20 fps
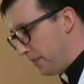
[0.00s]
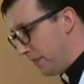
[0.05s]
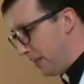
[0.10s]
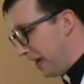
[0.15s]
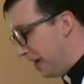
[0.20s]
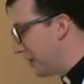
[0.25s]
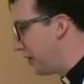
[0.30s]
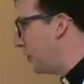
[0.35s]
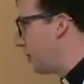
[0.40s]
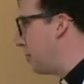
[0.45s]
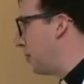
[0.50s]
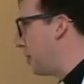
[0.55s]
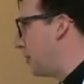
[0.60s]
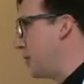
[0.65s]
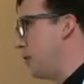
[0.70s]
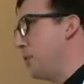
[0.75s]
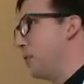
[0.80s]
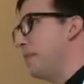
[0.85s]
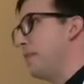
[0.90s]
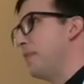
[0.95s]
I don't know about
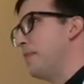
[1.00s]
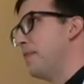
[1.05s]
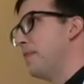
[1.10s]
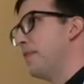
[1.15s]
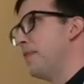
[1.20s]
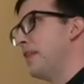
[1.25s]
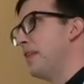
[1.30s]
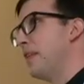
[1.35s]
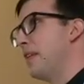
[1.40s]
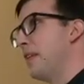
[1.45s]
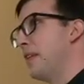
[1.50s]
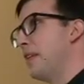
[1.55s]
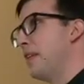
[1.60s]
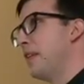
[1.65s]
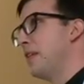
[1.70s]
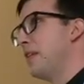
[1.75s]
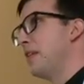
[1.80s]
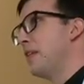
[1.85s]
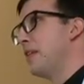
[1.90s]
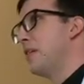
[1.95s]
you,
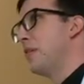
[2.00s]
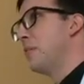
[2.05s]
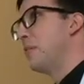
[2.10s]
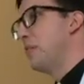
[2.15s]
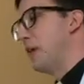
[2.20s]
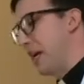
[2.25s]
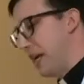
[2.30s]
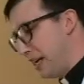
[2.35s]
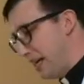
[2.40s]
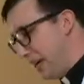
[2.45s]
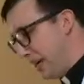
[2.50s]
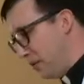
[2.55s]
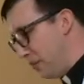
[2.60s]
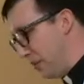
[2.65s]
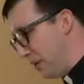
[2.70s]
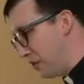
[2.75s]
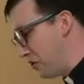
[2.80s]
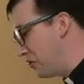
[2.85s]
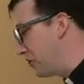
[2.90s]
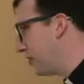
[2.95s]
but I kind
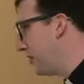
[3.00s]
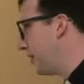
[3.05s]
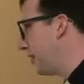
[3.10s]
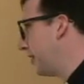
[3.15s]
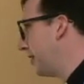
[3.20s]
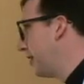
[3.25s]
of wish